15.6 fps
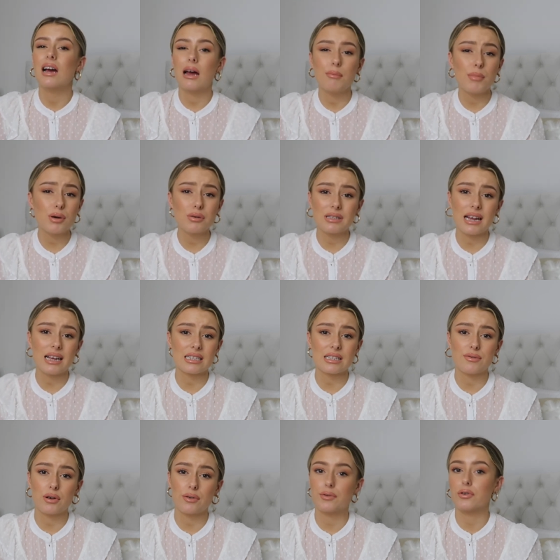I'm most
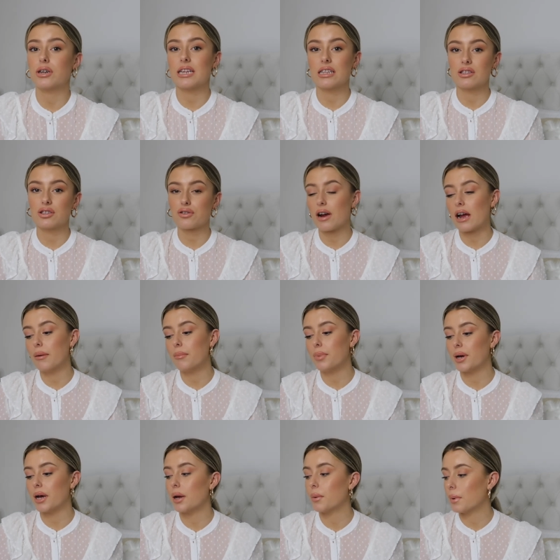active over on Instagram,
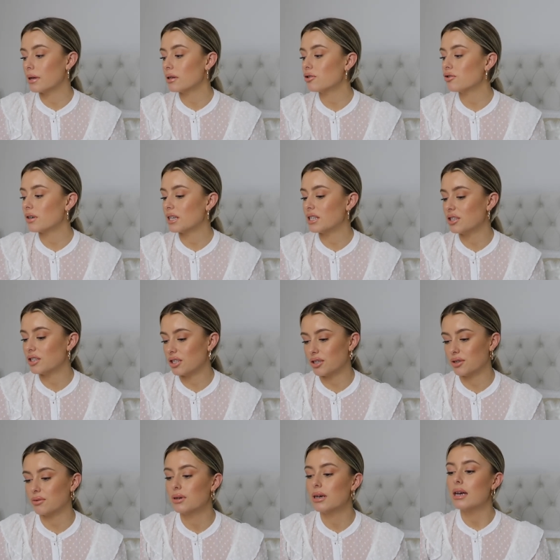but I will try and
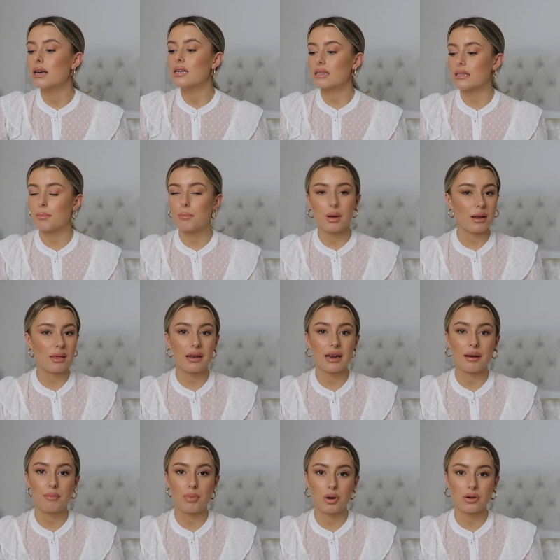do some monthly
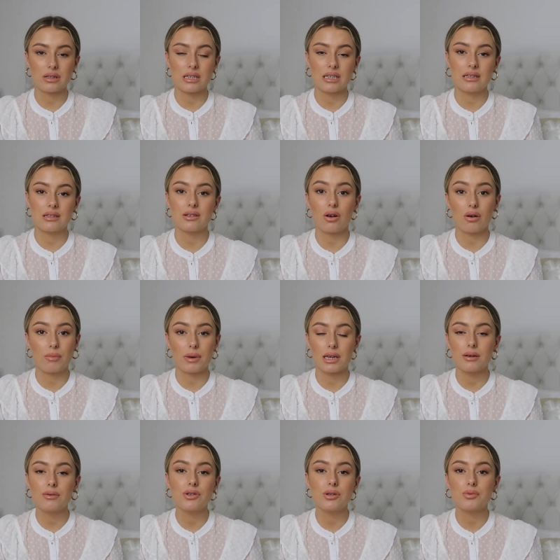unboxings on my
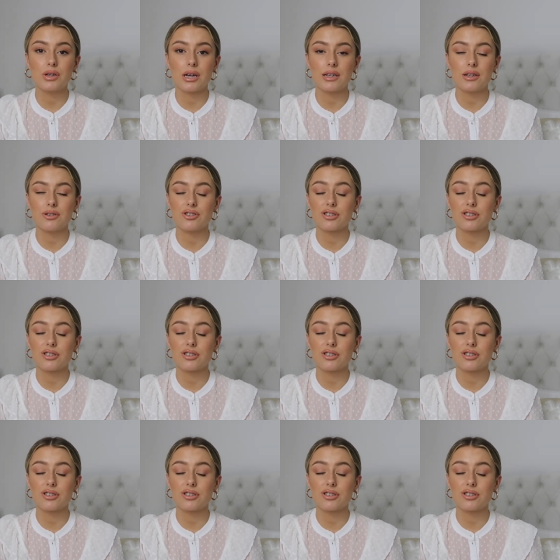YouTube channel